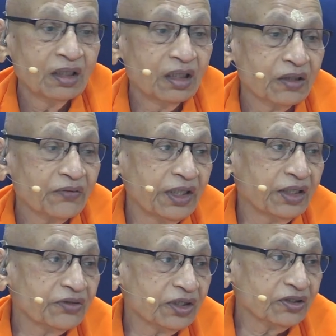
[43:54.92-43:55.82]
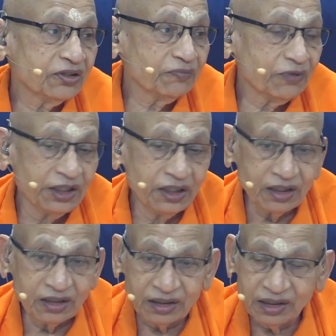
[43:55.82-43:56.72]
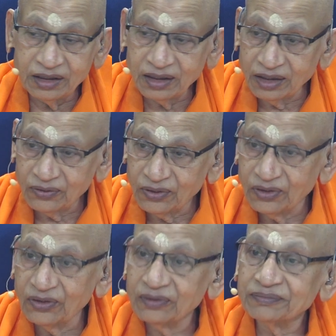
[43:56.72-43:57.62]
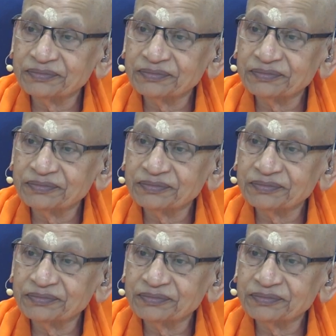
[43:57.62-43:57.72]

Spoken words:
A great treasure is buried underneath and I don't know.